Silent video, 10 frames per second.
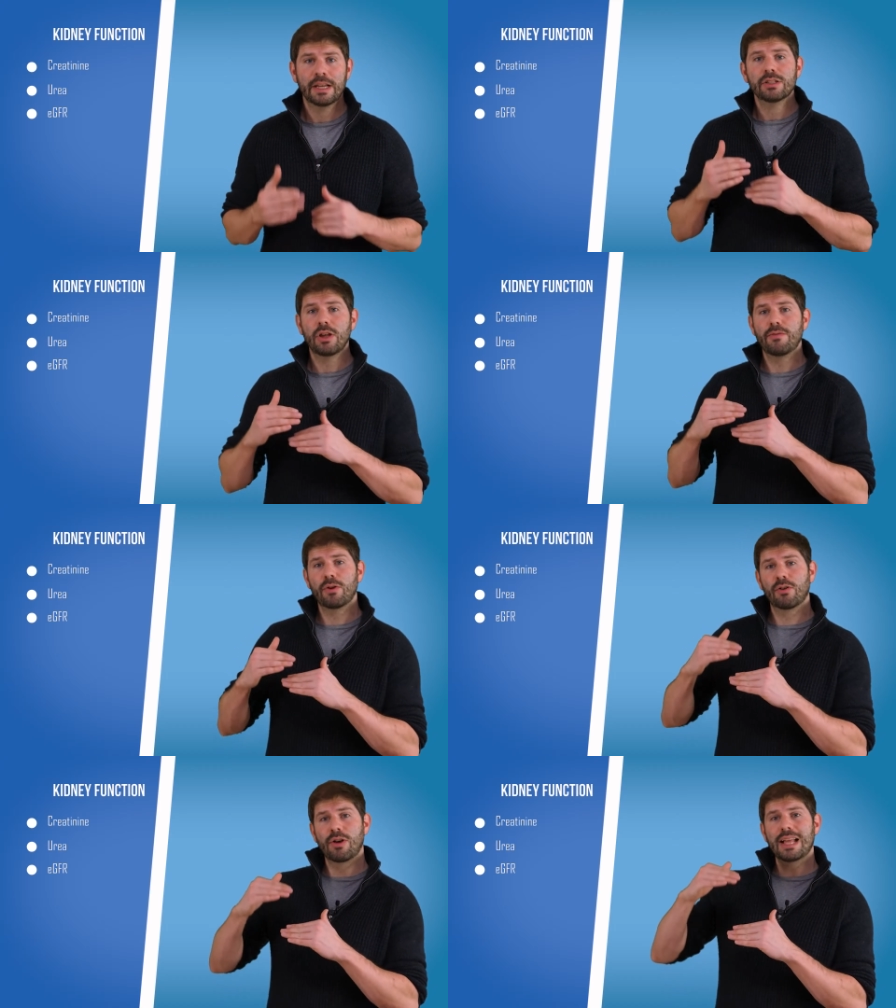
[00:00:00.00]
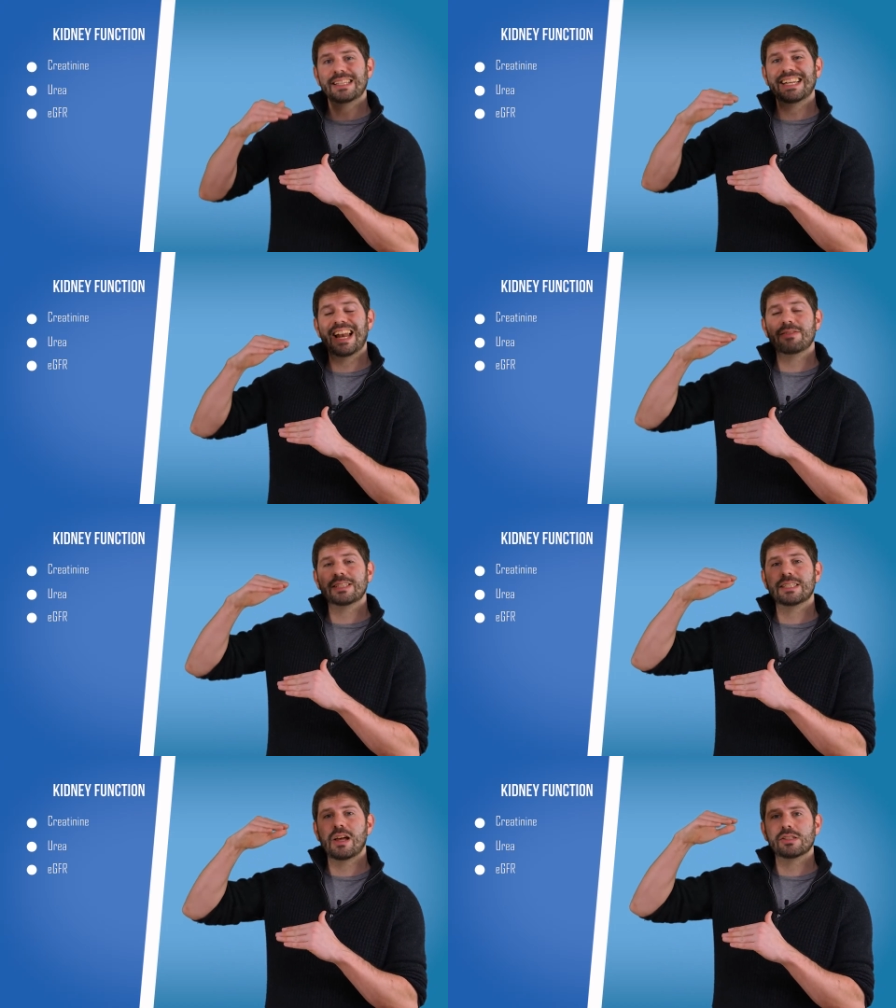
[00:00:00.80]
So if your creatinine level
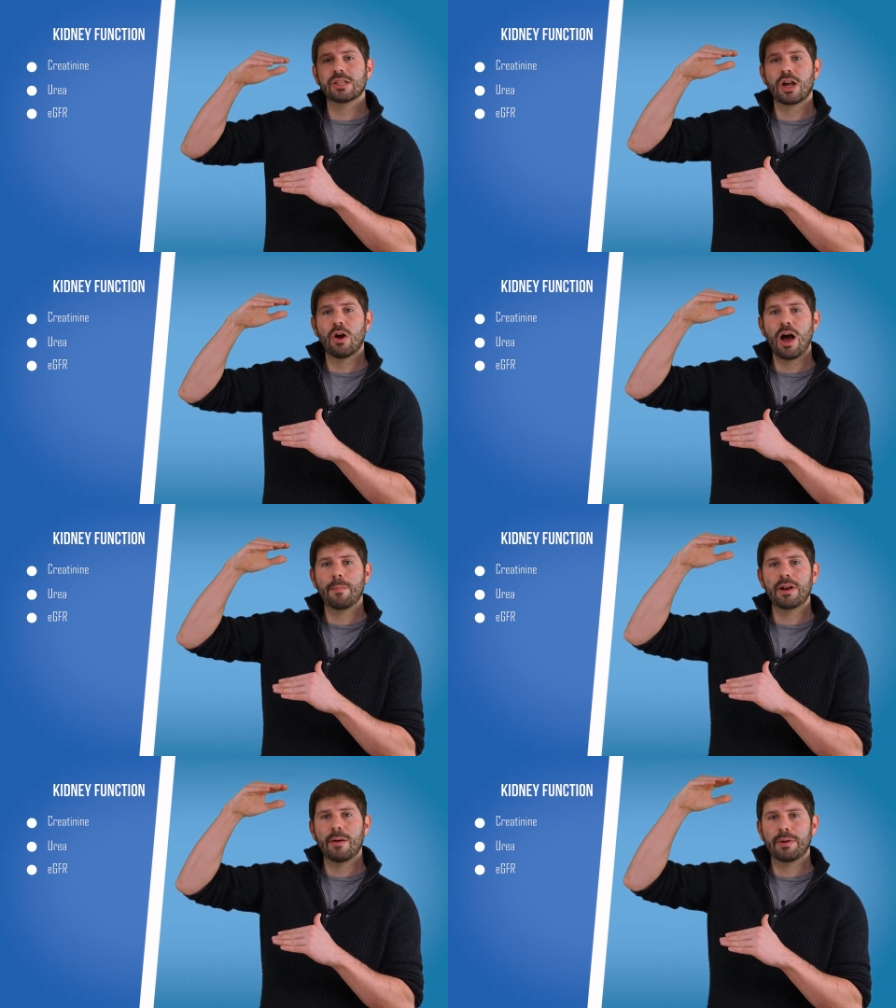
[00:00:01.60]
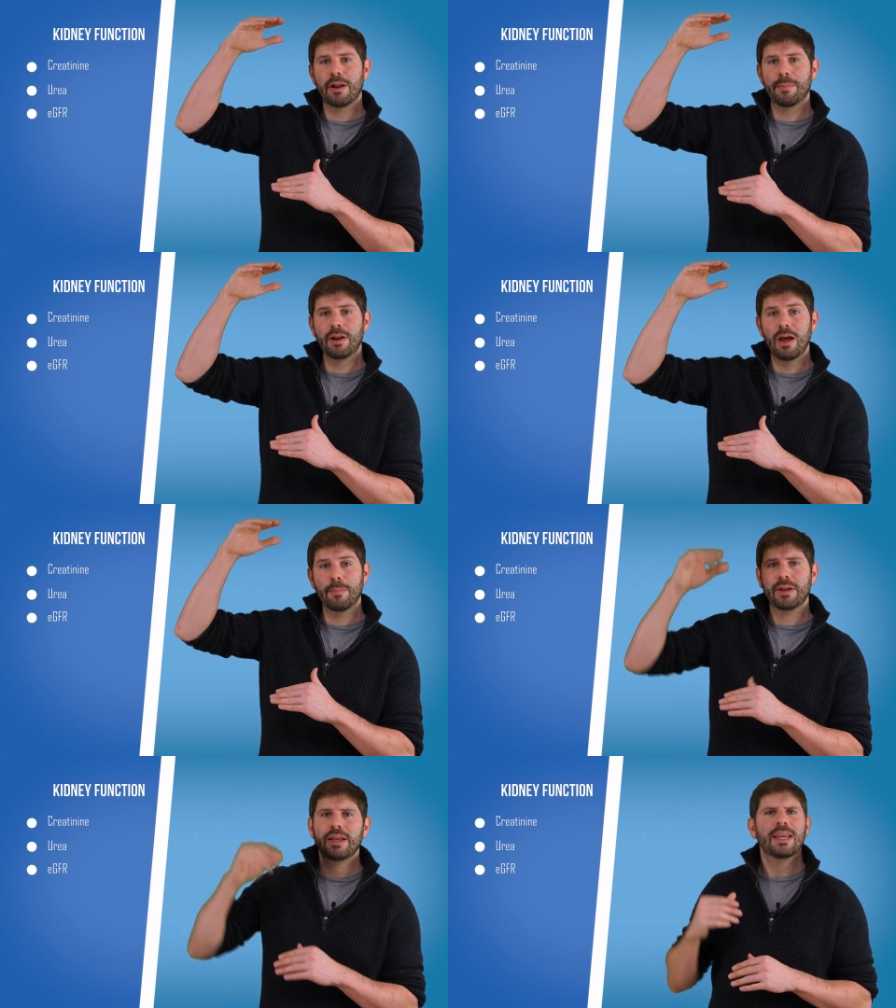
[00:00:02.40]
starts to go up and up and up and
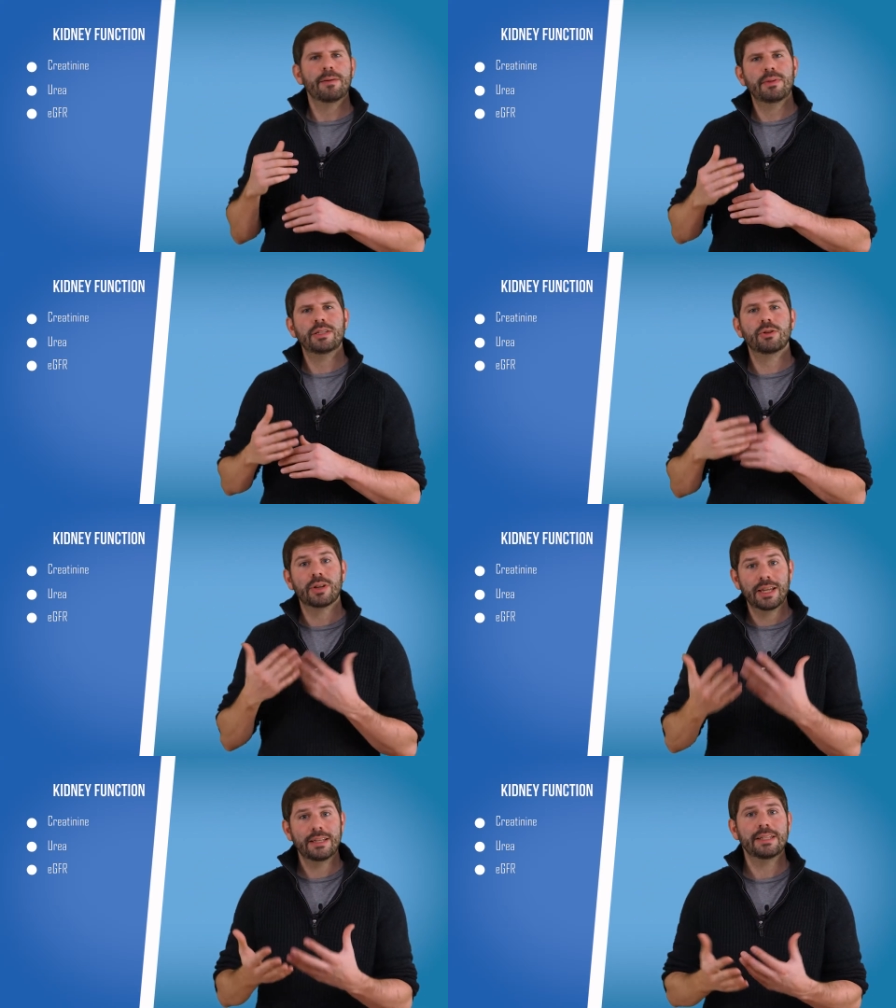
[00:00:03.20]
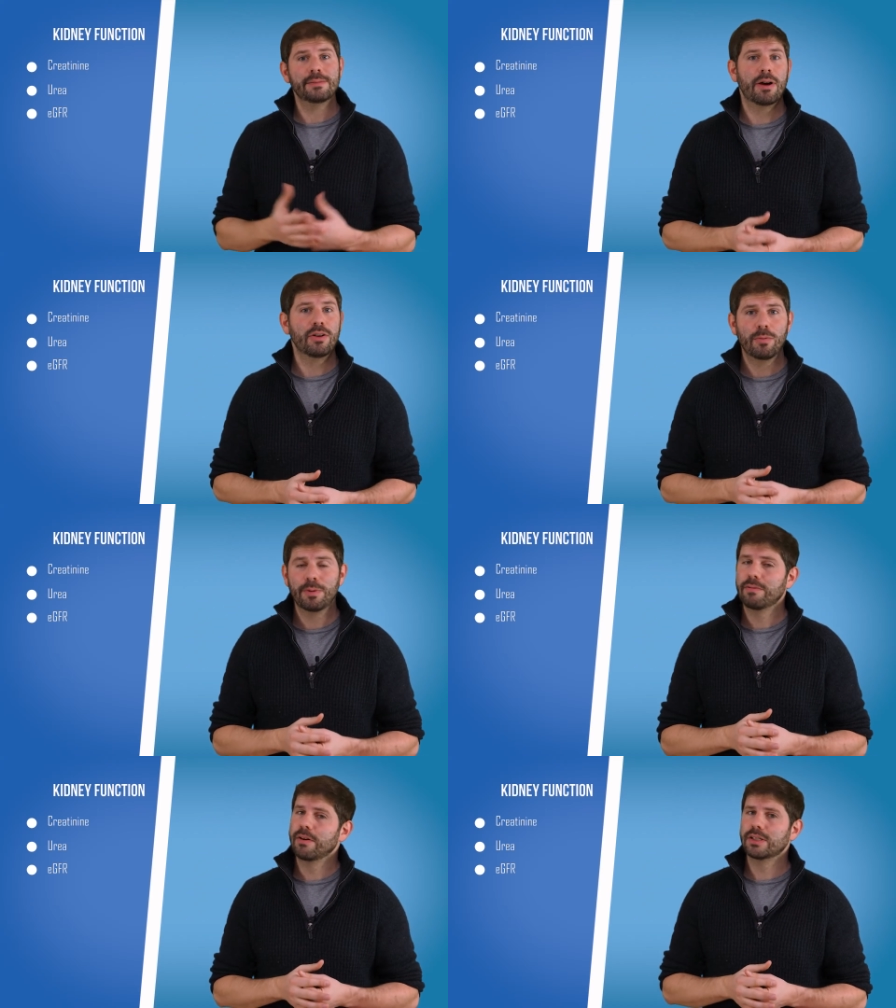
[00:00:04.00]
up, it means your kidneys might not
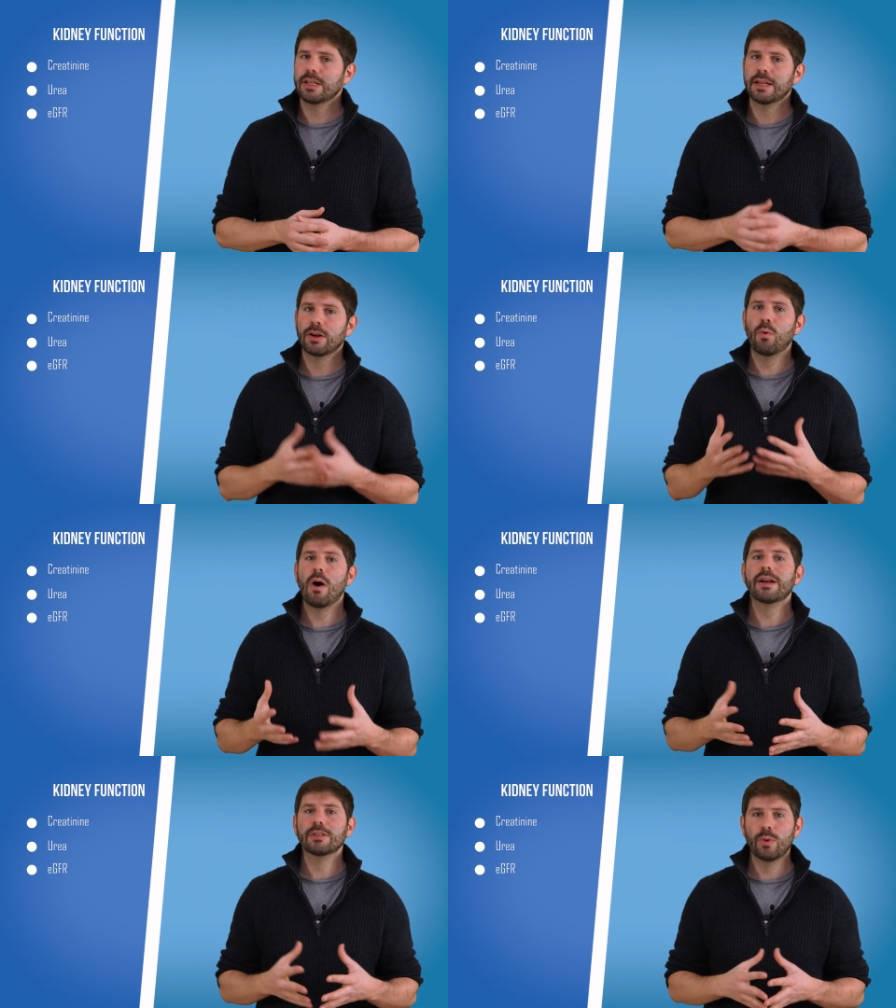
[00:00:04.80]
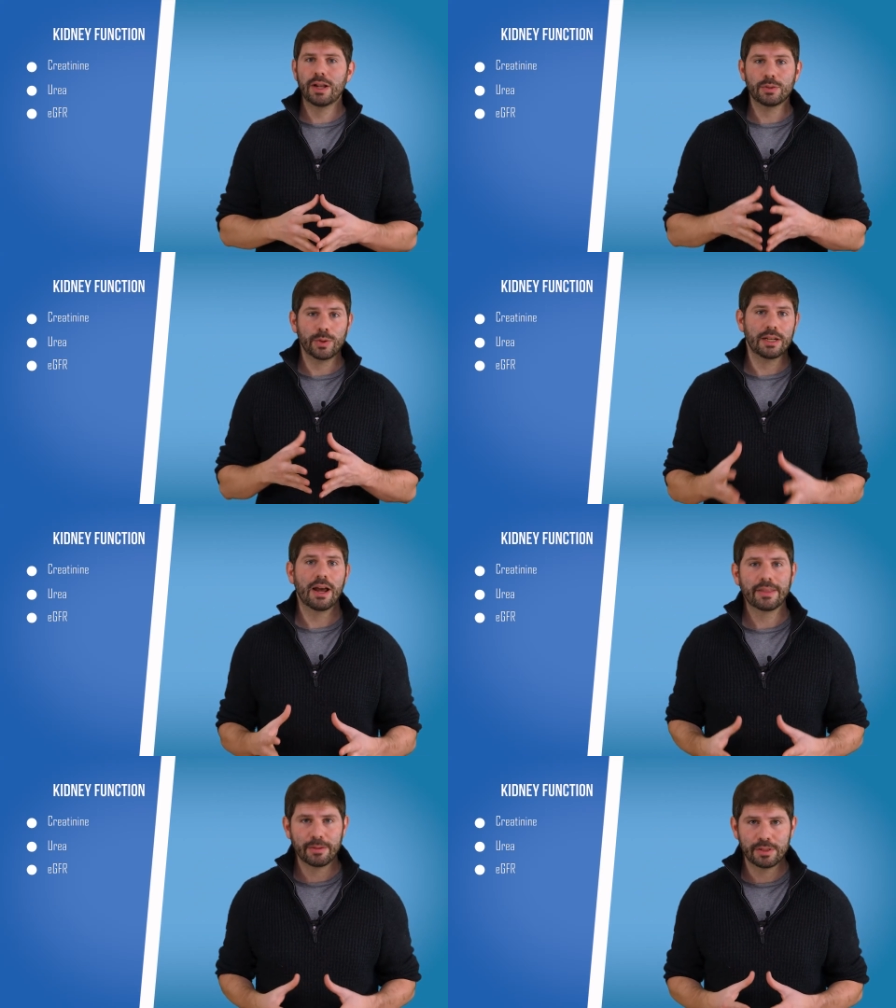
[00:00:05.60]
be functioning quite as well as we'd
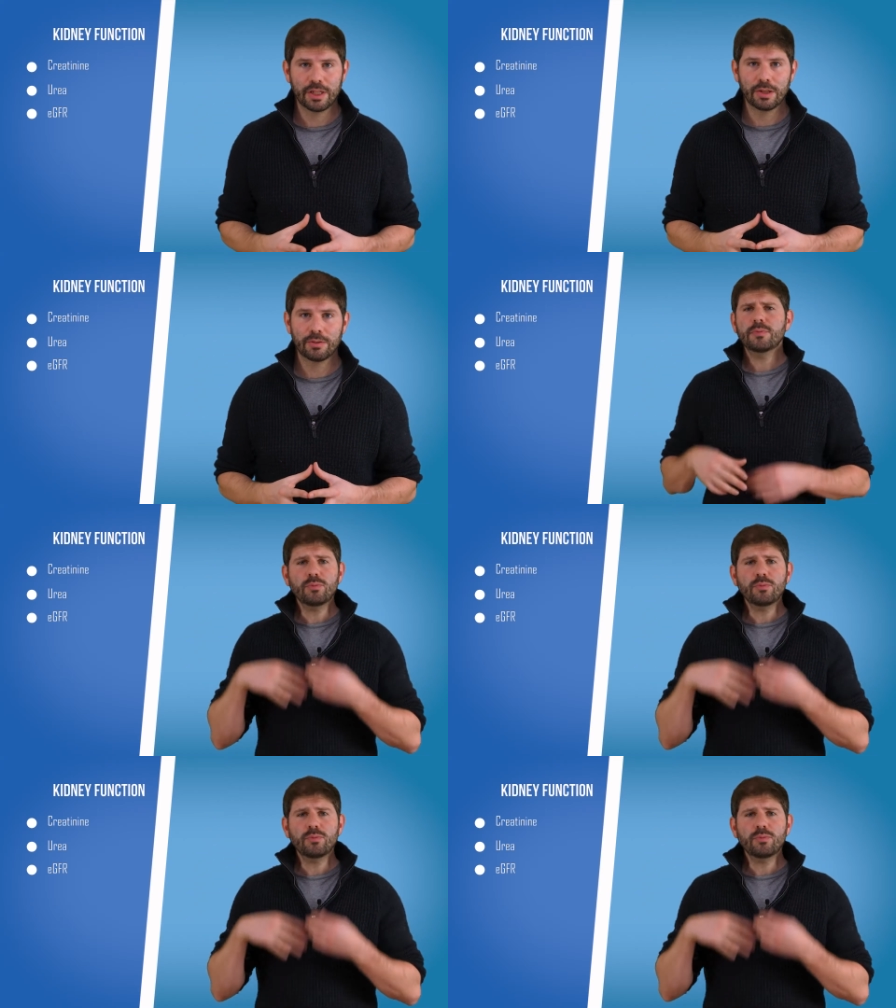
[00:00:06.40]
like them to.